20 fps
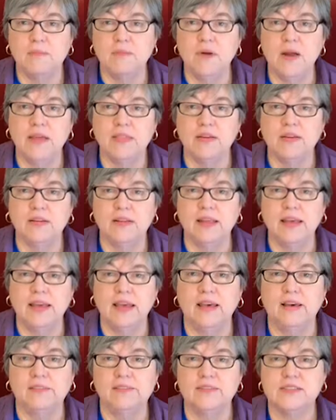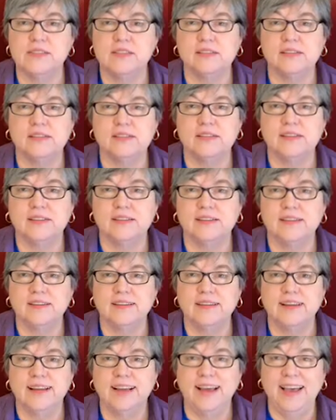brother lives.
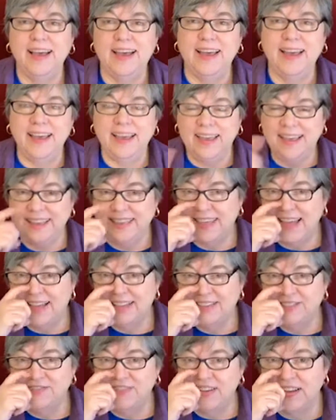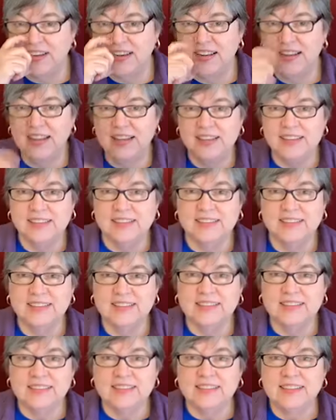Hey, that's funny.
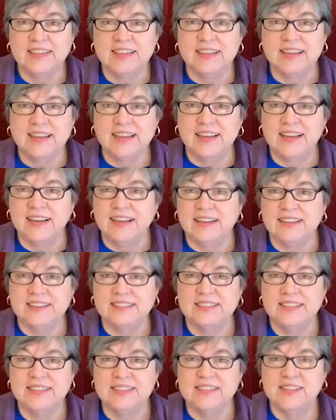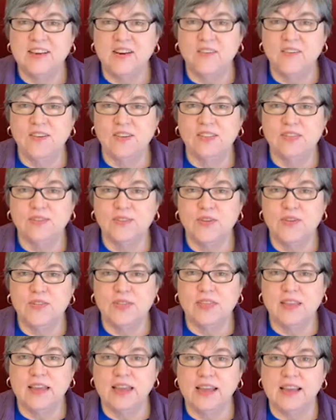Just going through
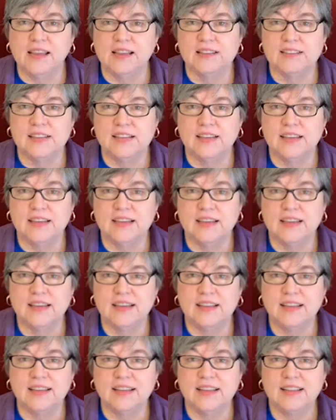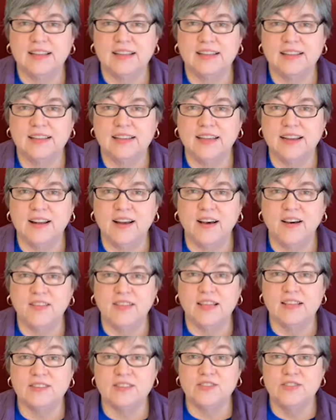things. Look at all
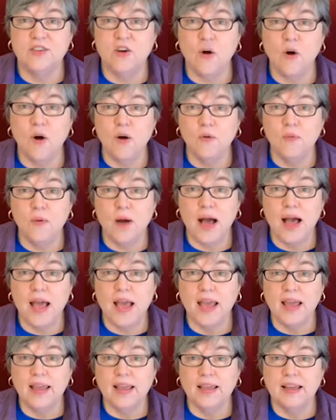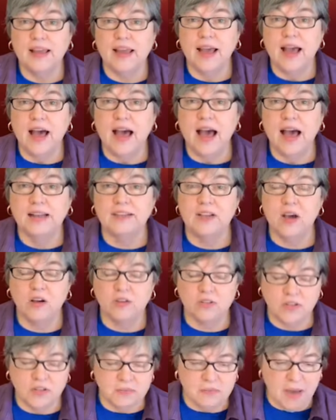this. Norway. I
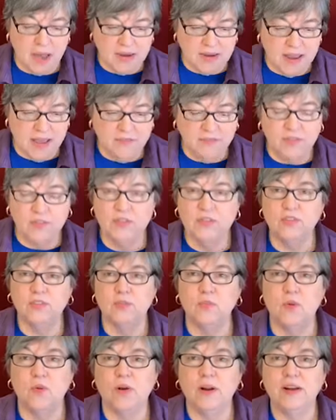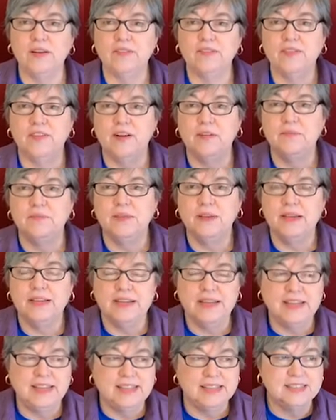talked to my nephew this morning from
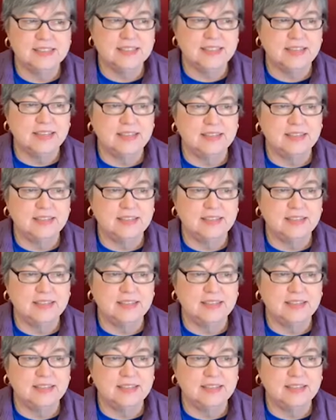his